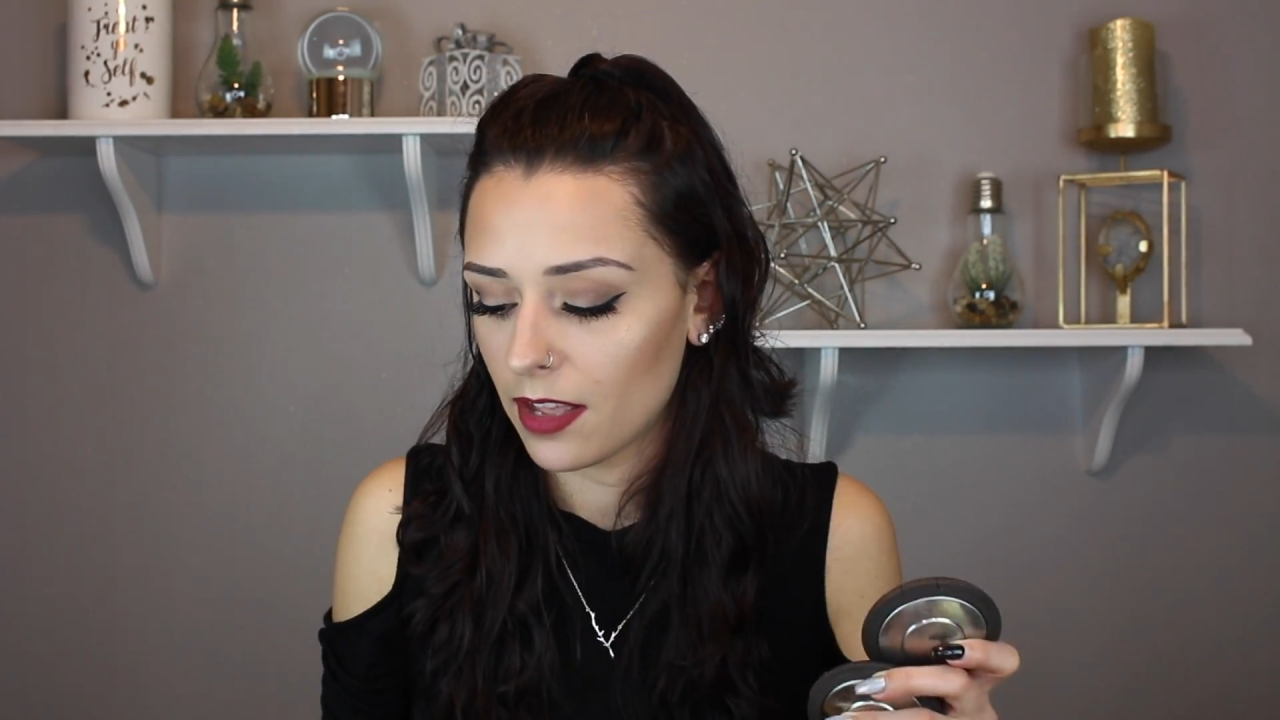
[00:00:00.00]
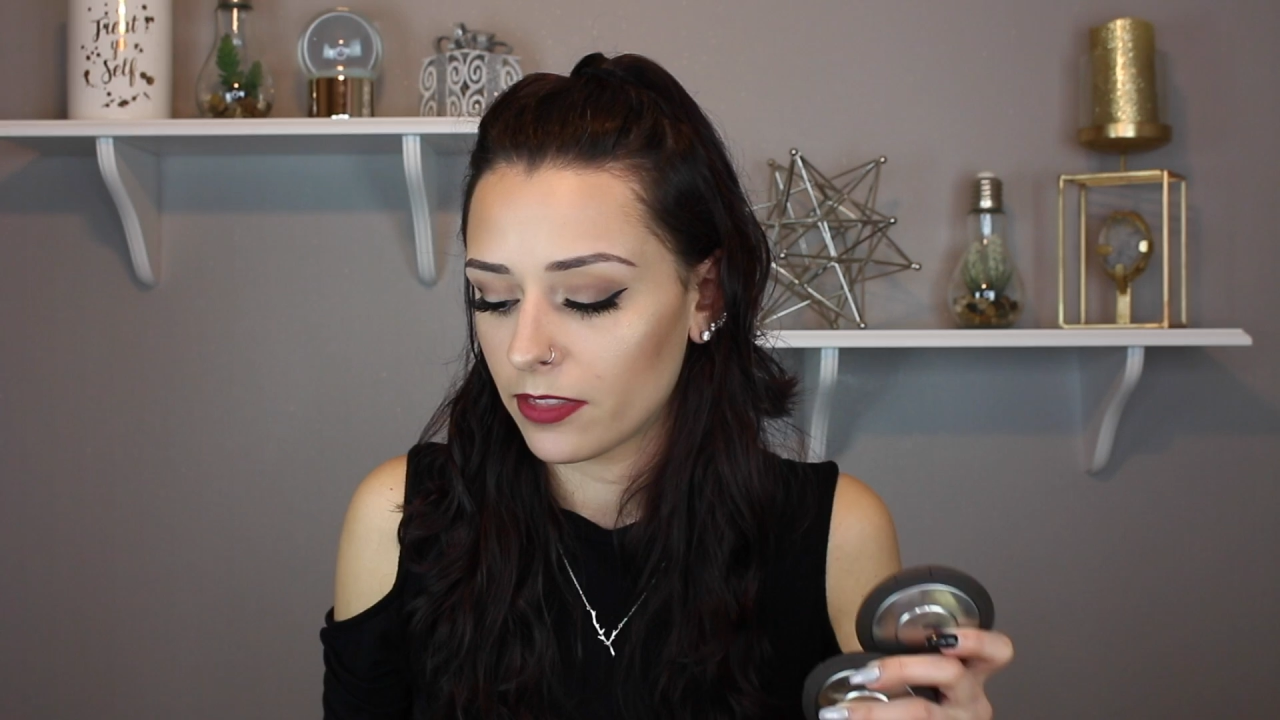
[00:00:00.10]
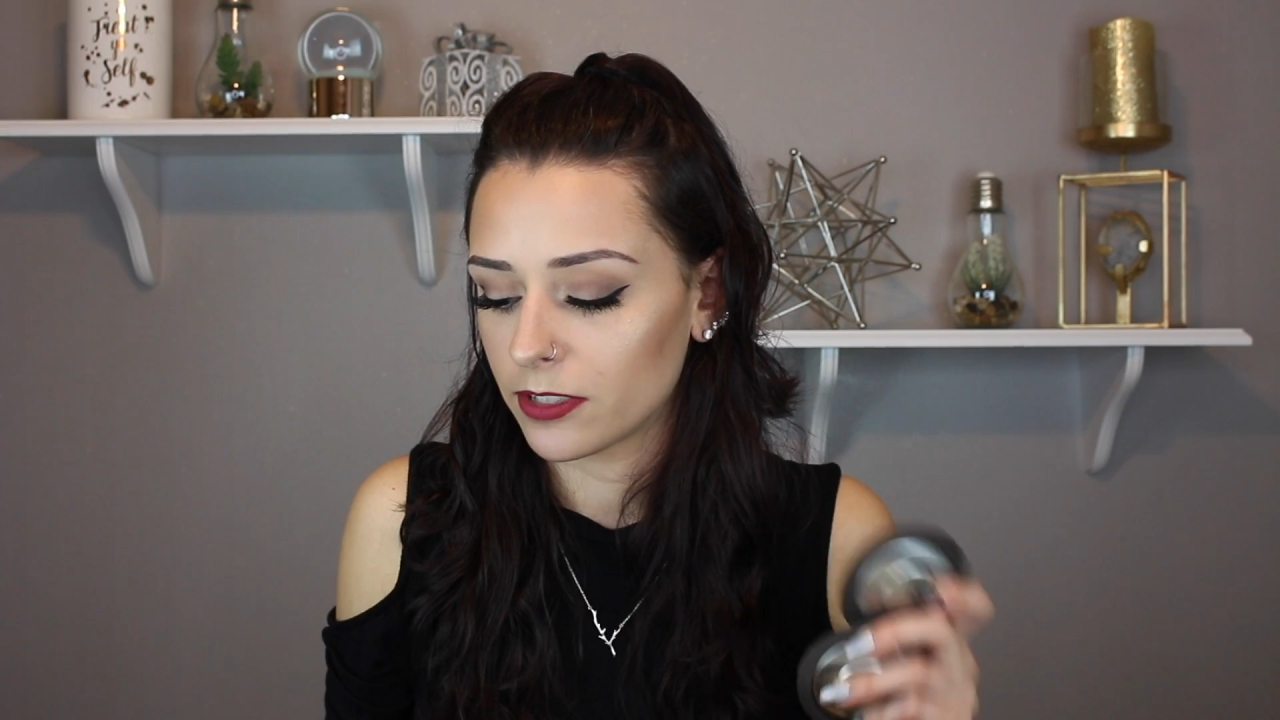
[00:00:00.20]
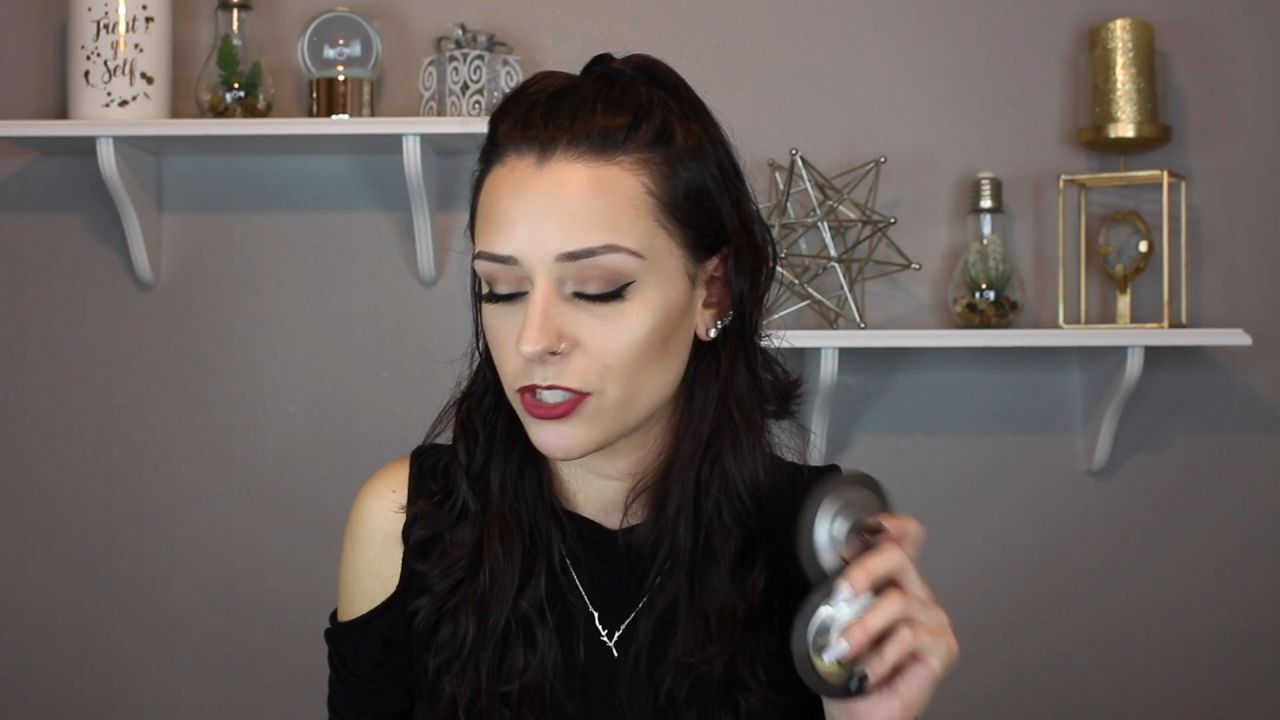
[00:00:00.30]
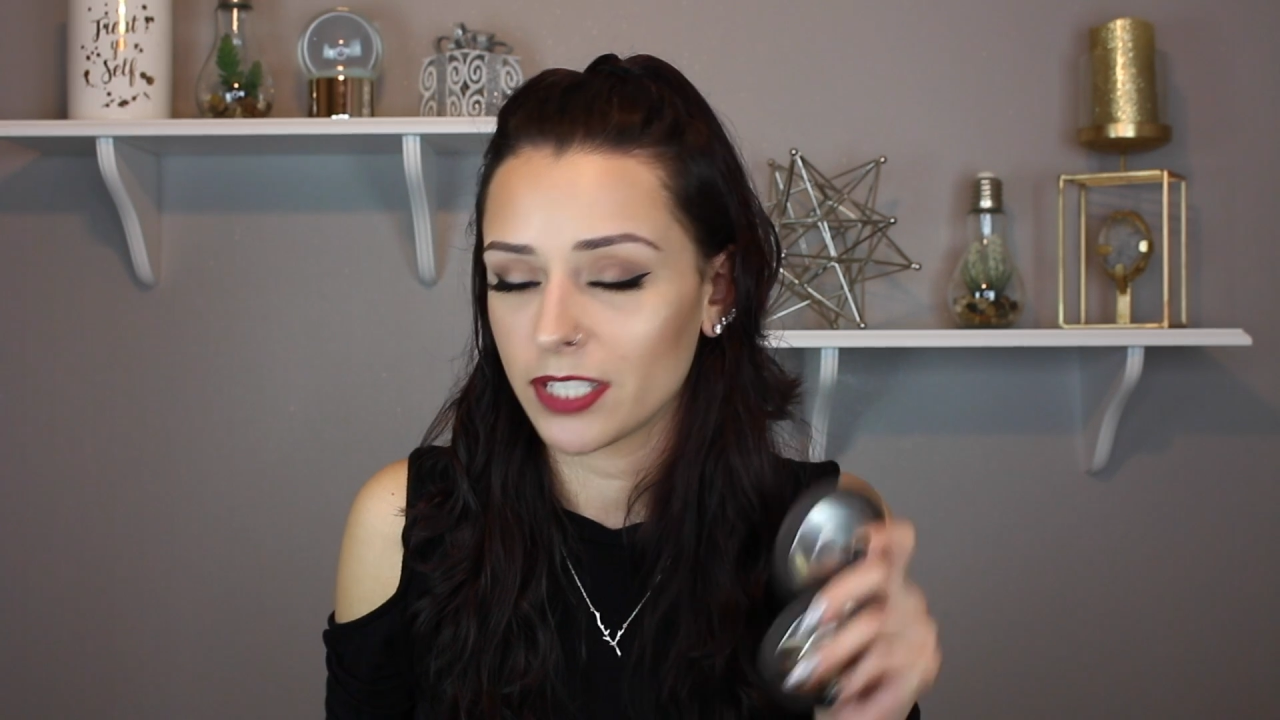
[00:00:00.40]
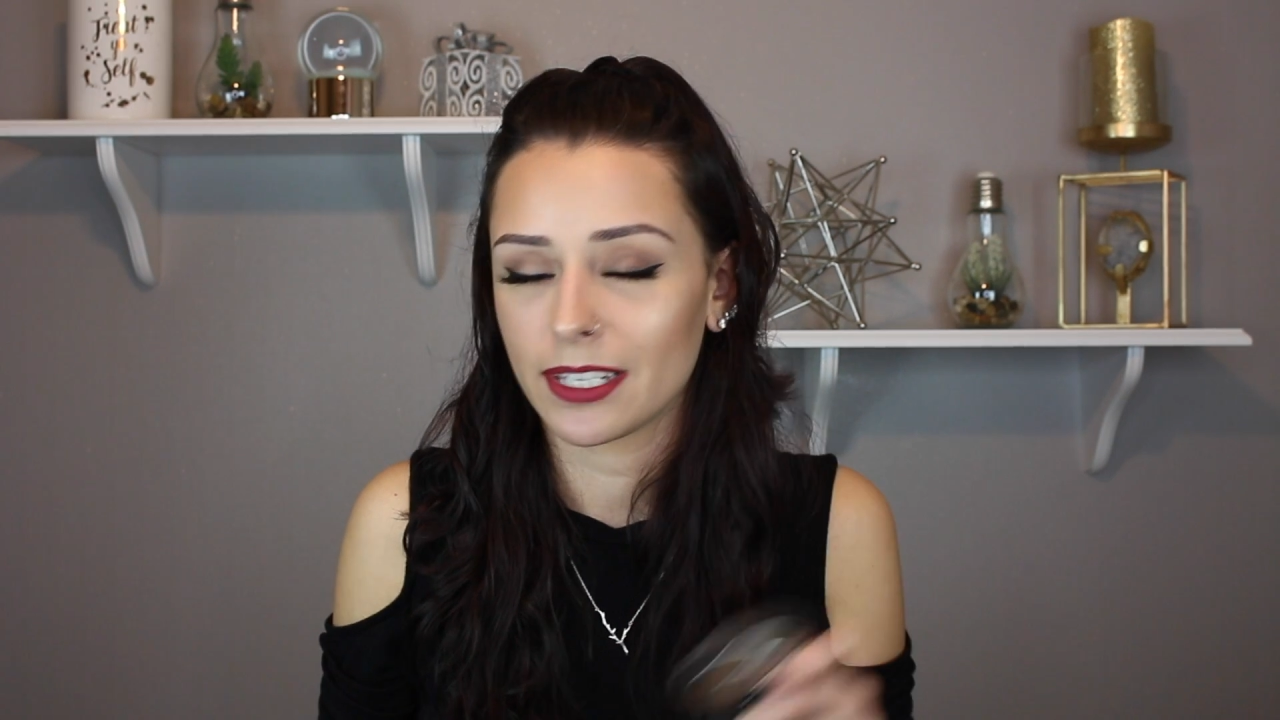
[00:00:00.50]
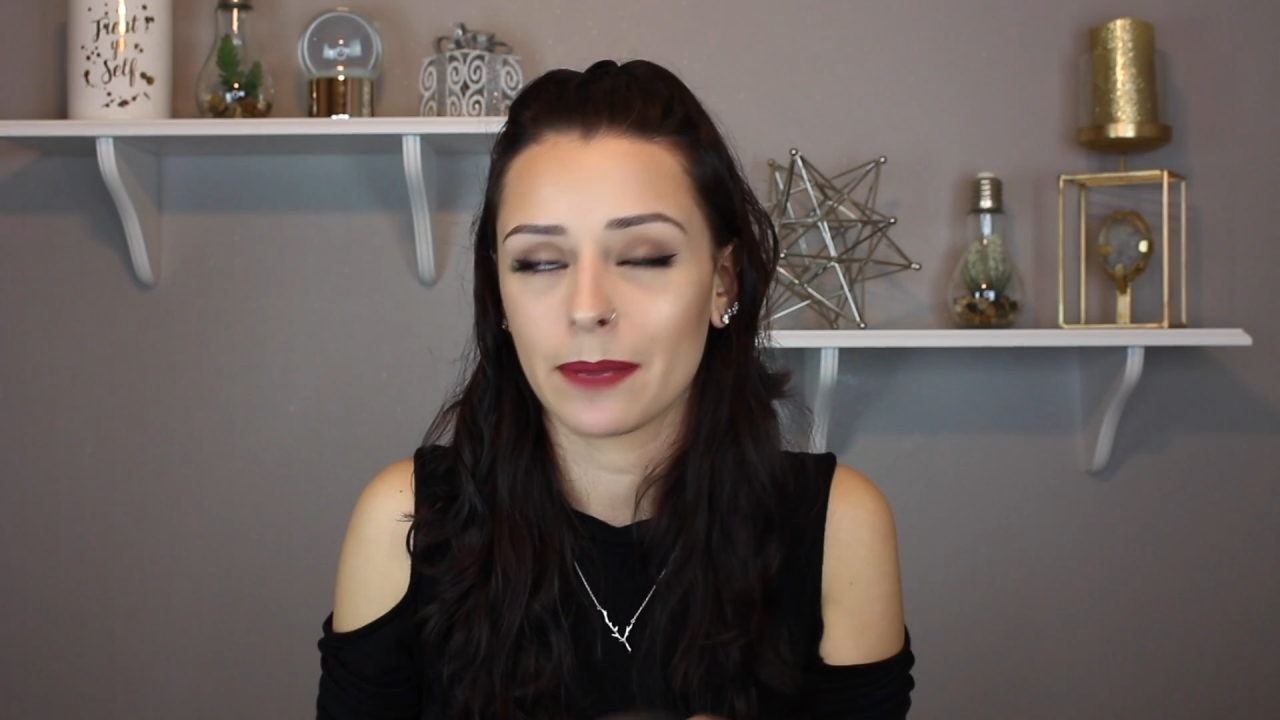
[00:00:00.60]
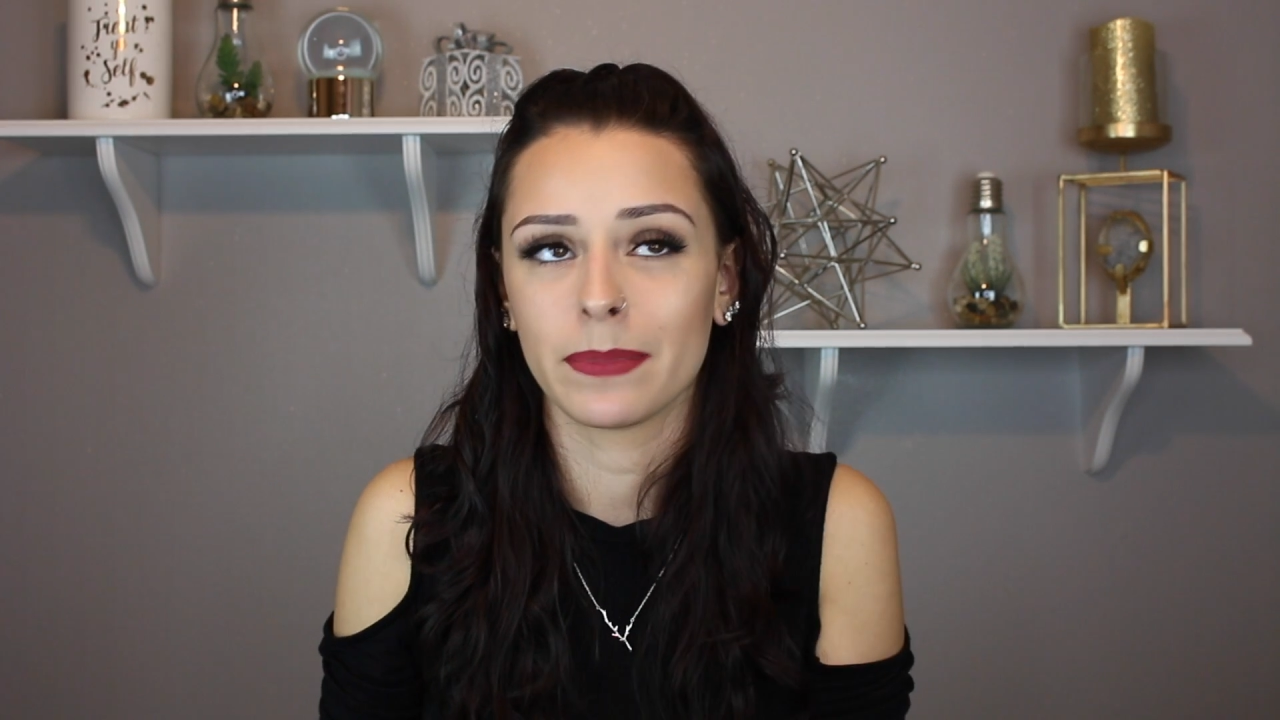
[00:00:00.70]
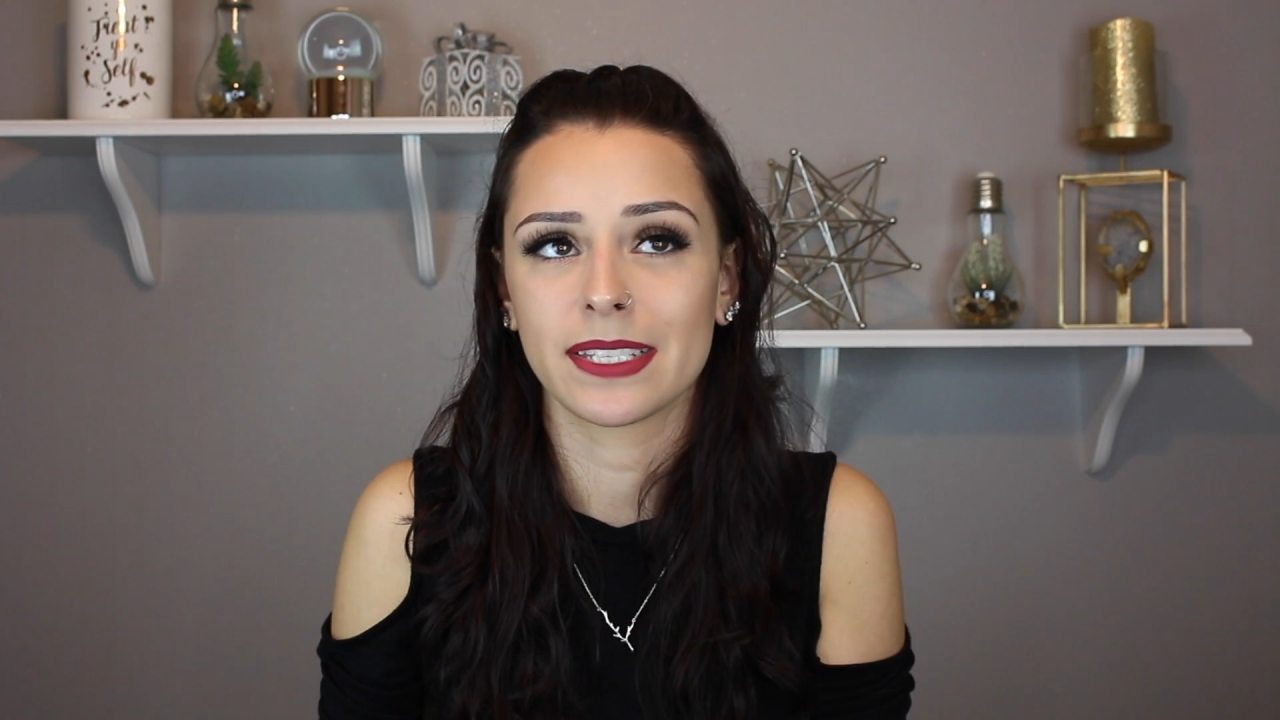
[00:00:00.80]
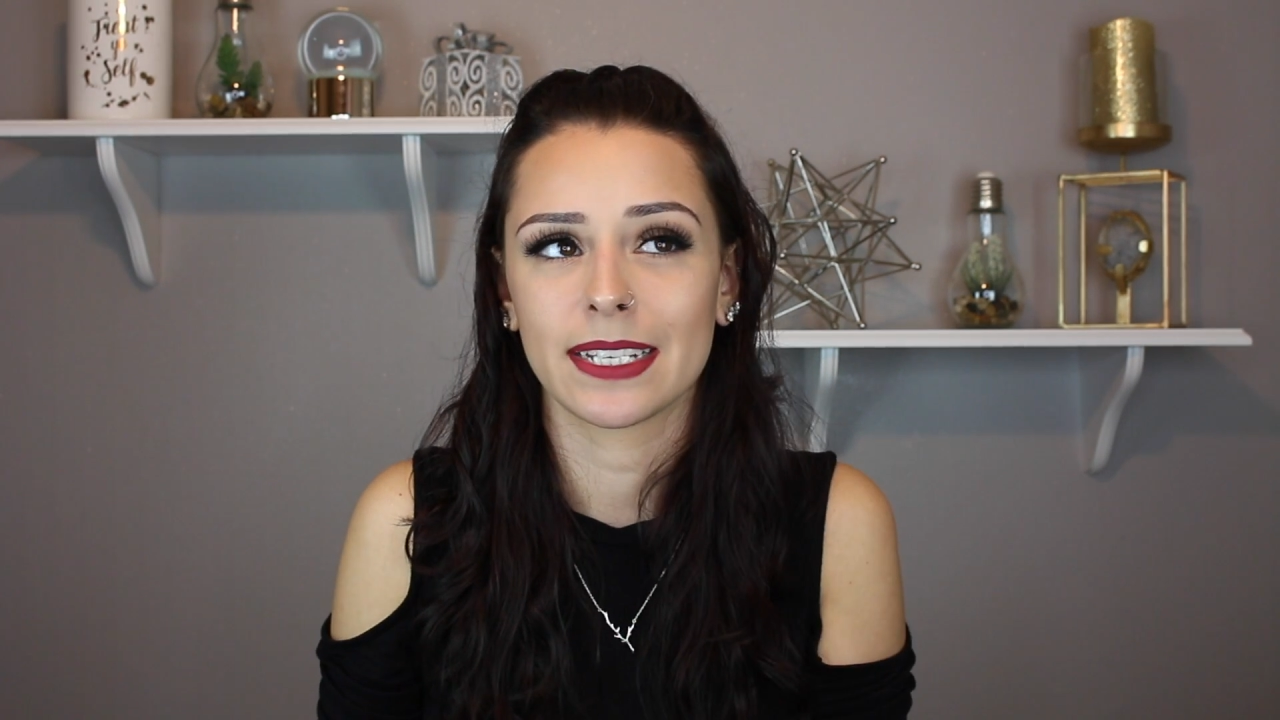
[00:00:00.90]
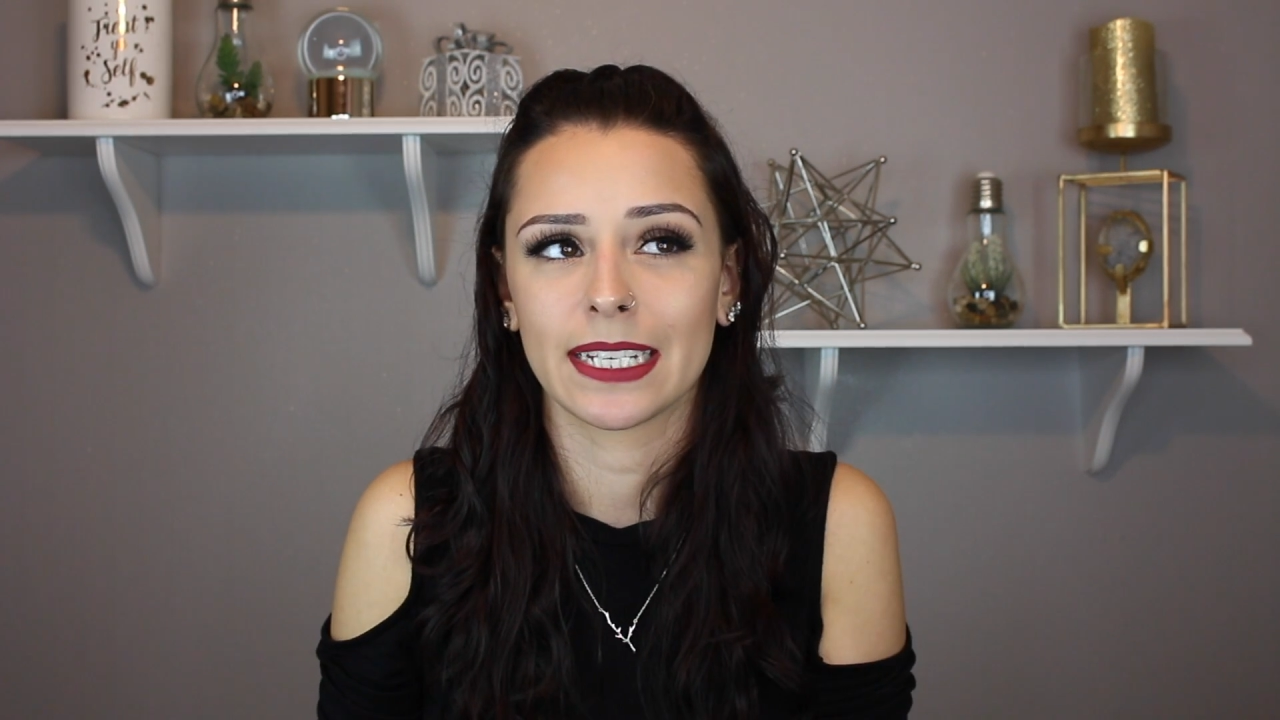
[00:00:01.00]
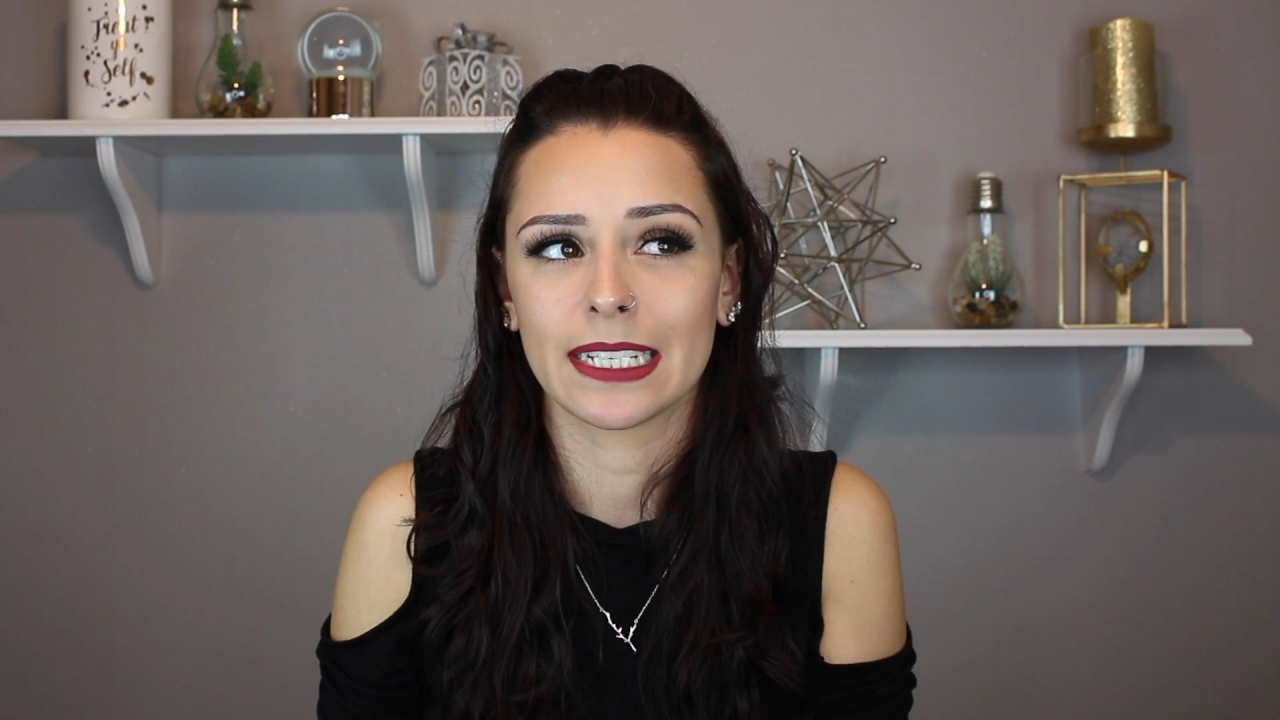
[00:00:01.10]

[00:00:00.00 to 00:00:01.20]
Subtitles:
The shade that I'm missing